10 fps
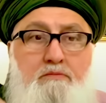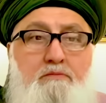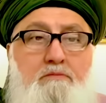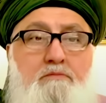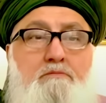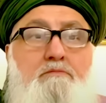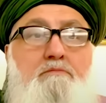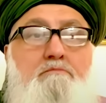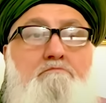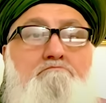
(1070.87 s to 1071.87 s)

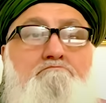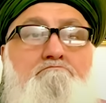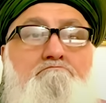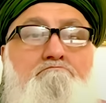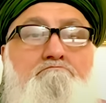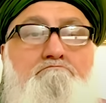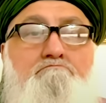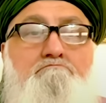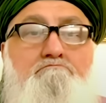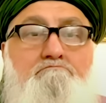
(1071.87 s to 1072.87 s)

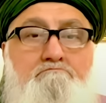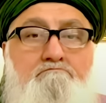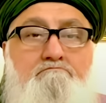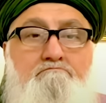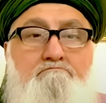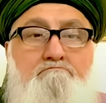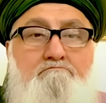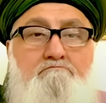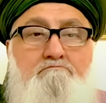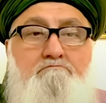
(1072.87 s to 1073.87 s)
(no one is talking)